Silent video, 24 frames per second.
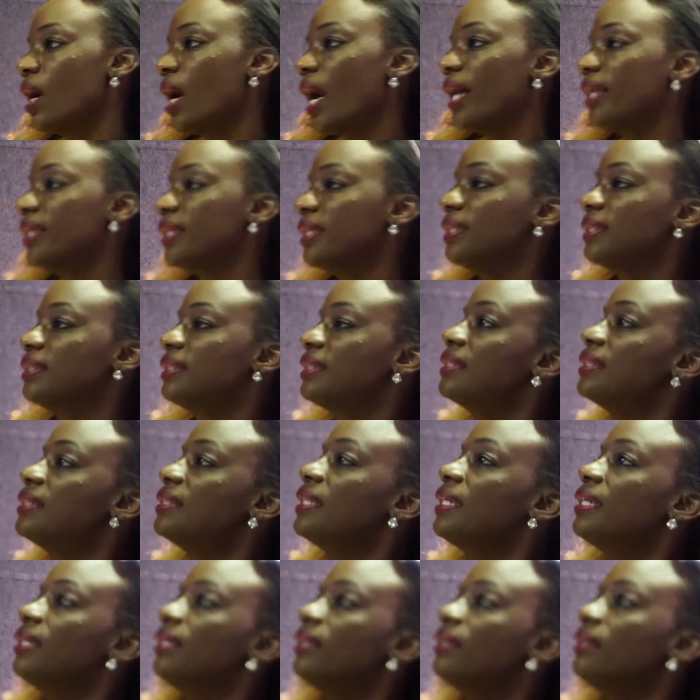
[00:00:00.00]
I didn't
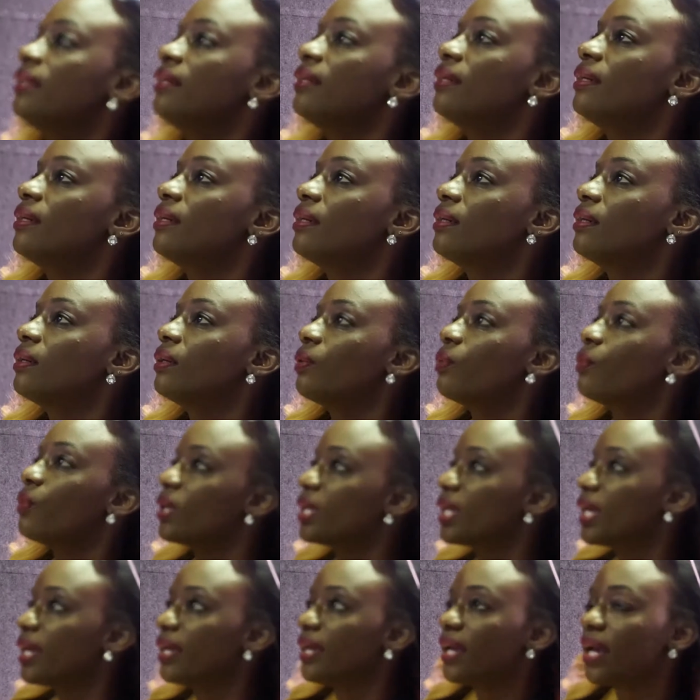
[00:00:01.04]
see
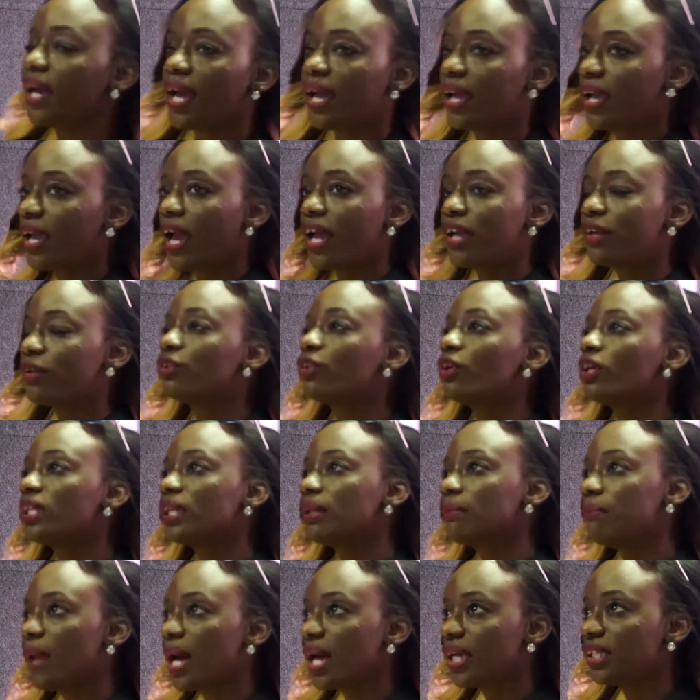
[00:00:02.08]
what I, I, I could not
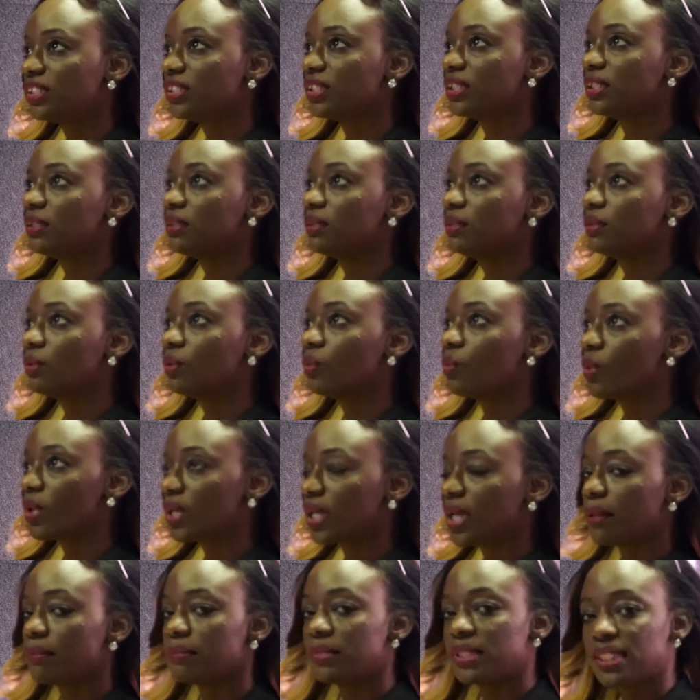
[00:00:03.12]
imagine
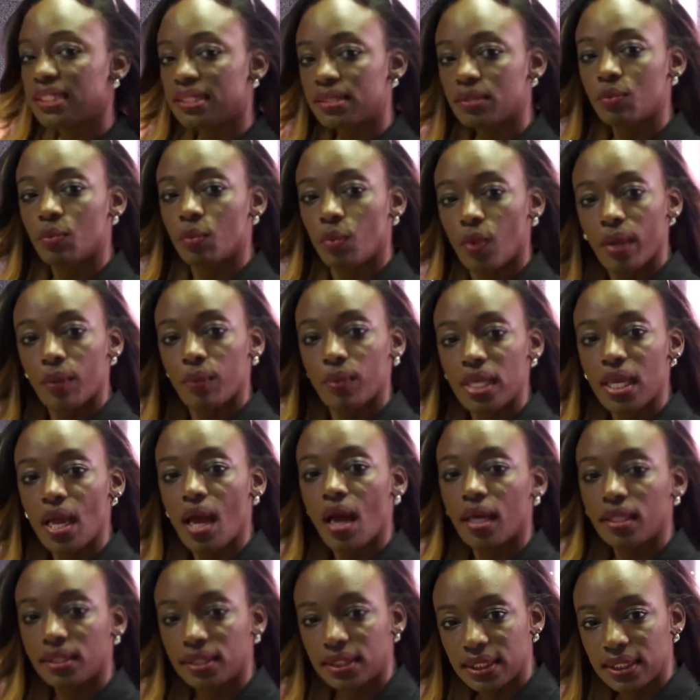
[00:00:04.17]
what I'm where we
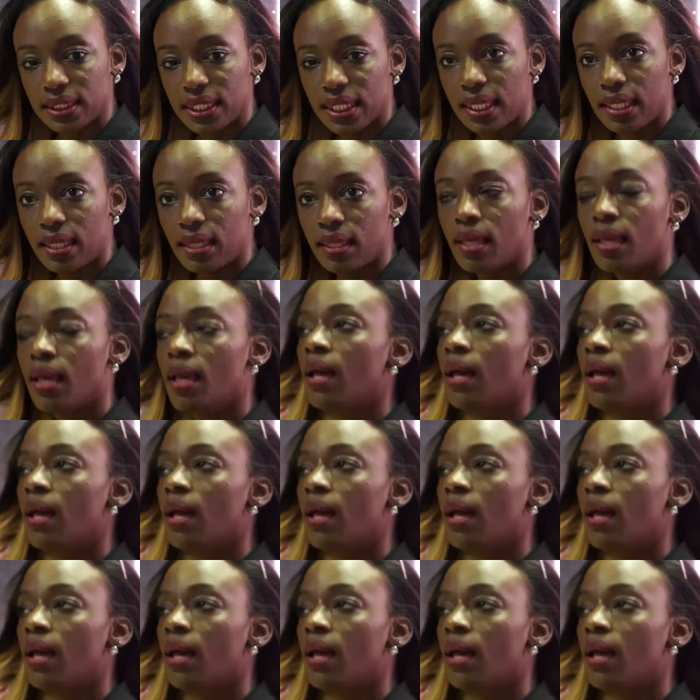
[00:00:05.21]
are today.